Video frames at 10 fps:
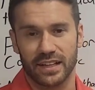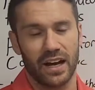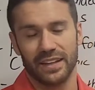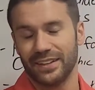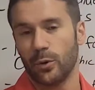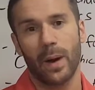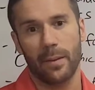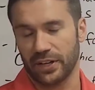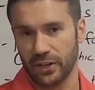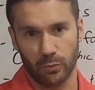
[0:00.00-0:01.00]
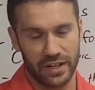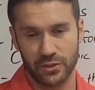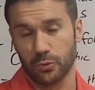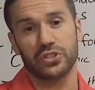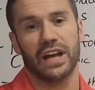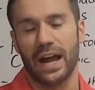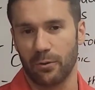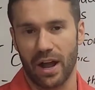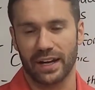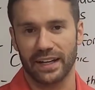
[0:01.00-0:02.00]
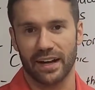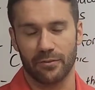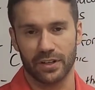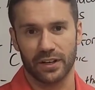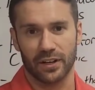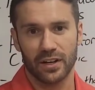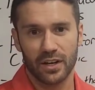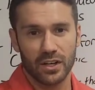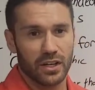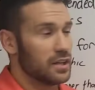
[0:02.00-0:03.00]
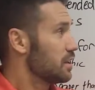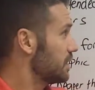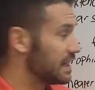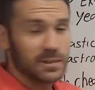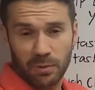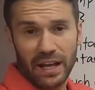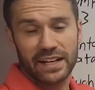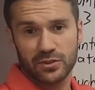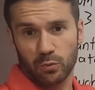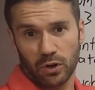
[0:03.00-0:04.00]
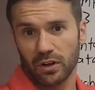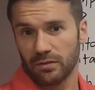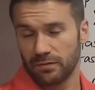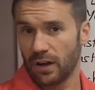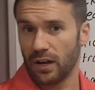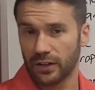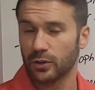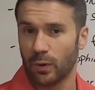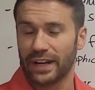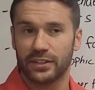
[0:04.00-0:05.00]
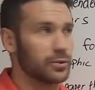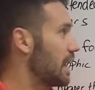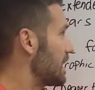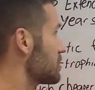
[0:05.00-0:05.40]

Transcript: Uh, the Obamacare rates were skyrocketing every year these plans were a good way to do that.